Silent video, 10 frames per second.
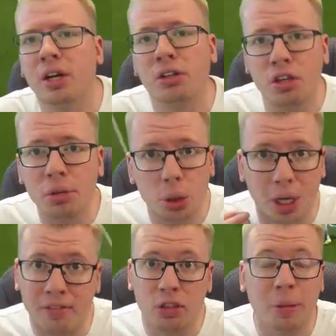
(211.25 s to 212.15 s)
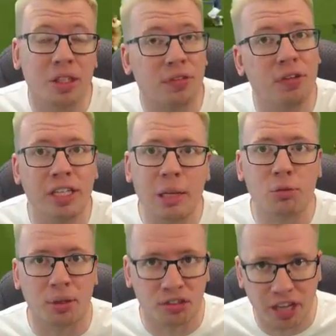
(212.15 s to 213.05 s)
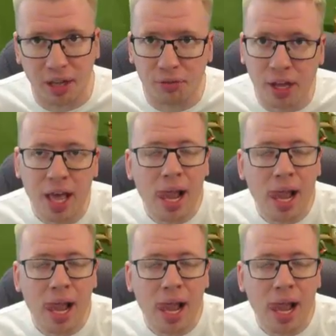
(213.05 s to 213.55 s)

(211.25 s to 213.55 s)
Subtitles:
And I do enjoy having to build different teams myself.